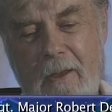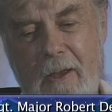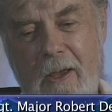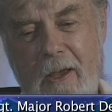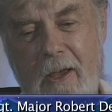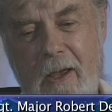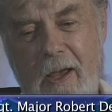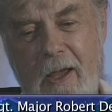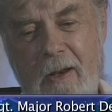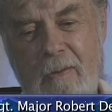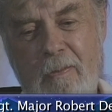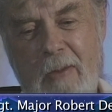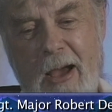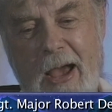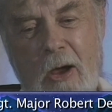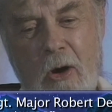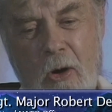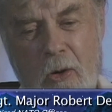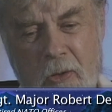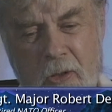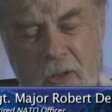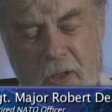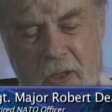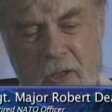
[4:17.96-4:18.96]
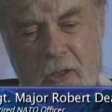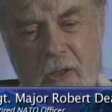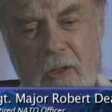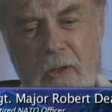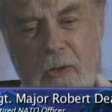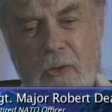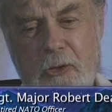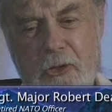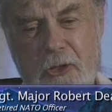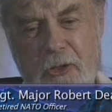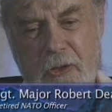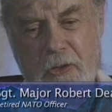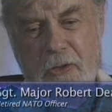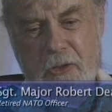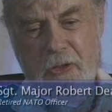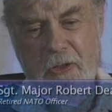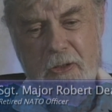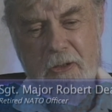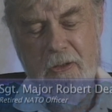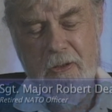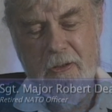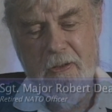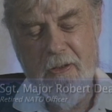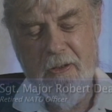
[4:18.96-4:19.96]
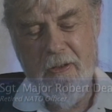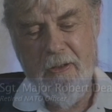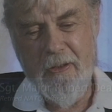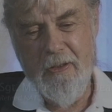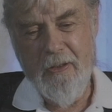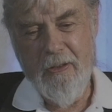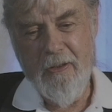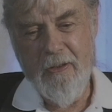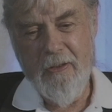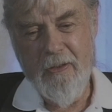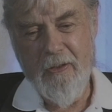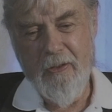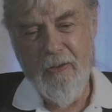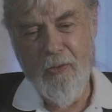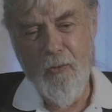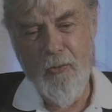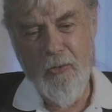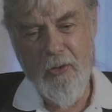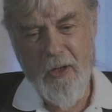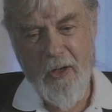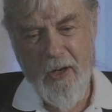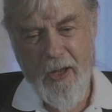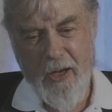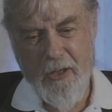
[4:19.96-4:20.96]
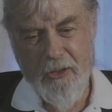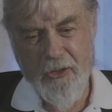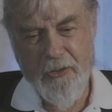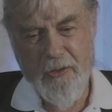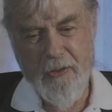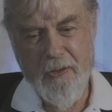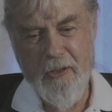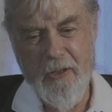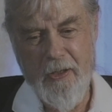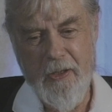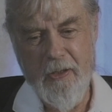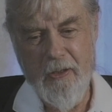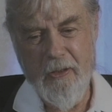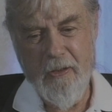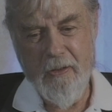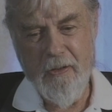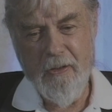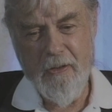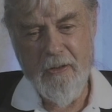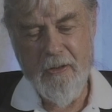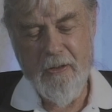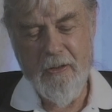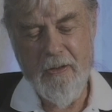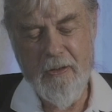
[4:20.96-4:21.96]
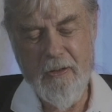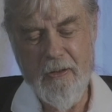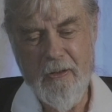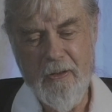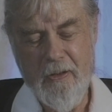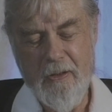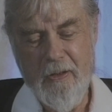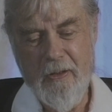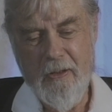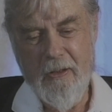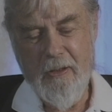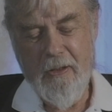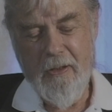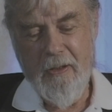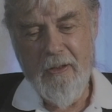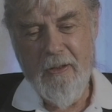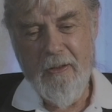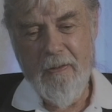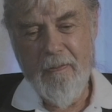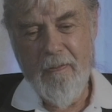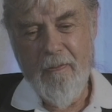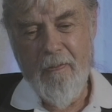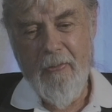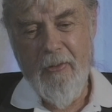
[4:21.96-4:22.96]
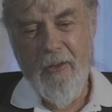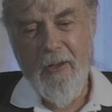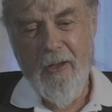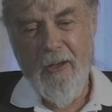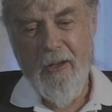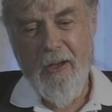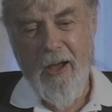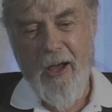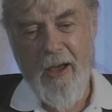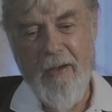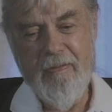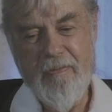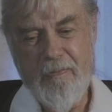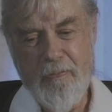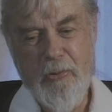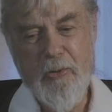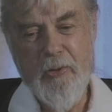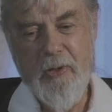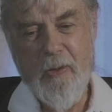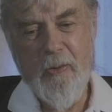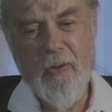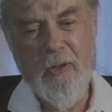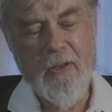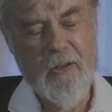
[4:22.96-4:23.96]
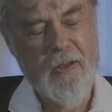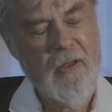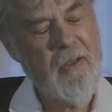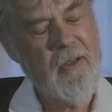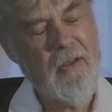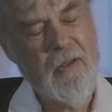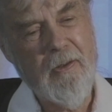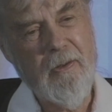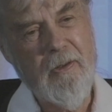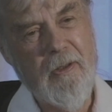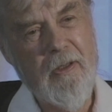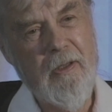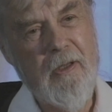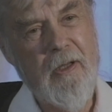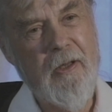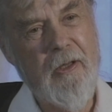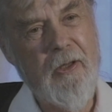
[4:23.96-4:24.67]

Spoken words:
And my own conclusions over the last 30 years, I've pretty well concluded that the